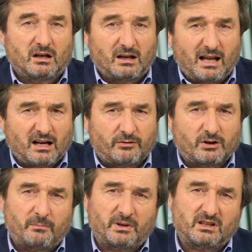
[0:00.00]
A lack of
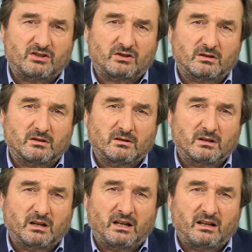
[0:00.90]
competition
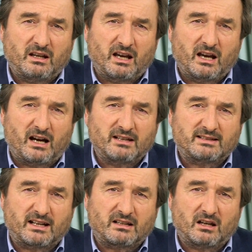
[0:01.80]
in the AI
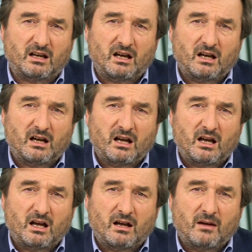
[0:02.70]
sector
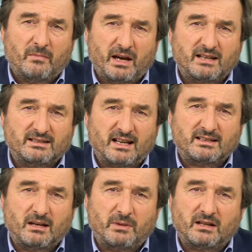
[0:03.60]
may
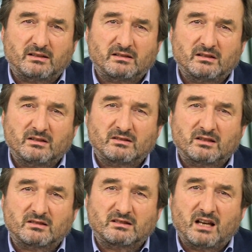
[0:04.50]
exacerbate the
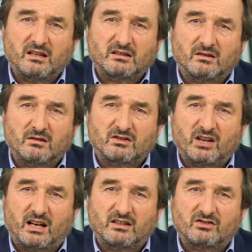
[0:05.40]
societal
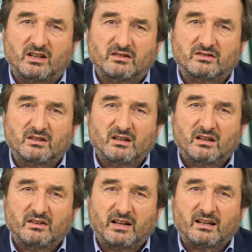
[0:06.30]
challenges
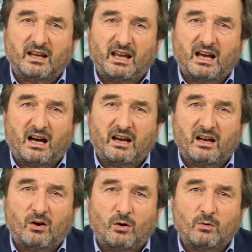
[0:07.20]
that AI
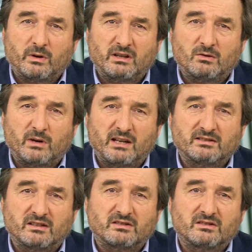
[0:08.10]
already
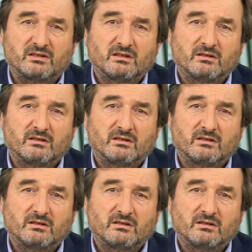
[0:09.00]
raises.